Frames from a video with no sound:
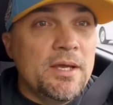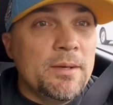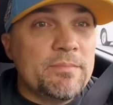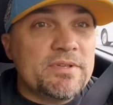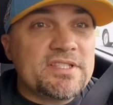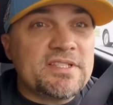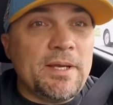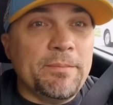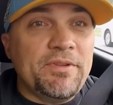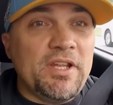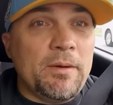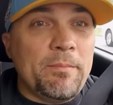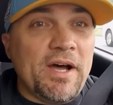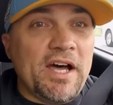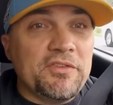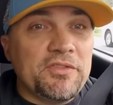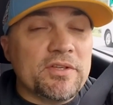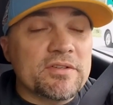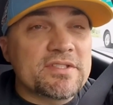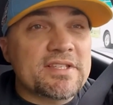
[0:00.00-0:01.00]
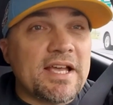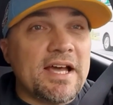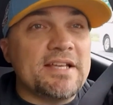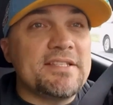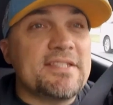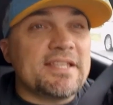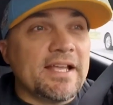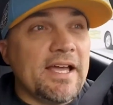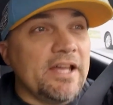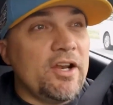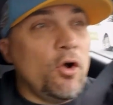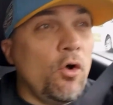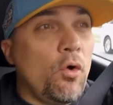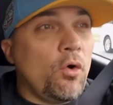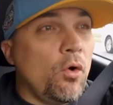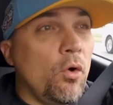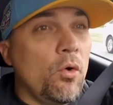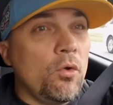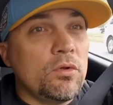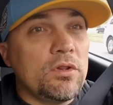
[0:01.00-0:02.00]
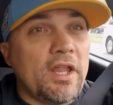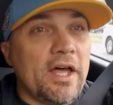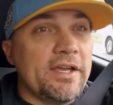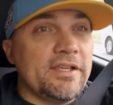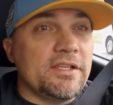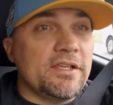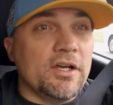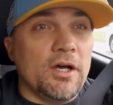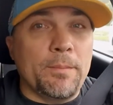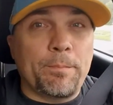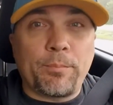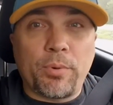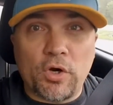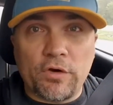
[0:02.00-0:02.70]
But something about those guys, they got a whole like uh,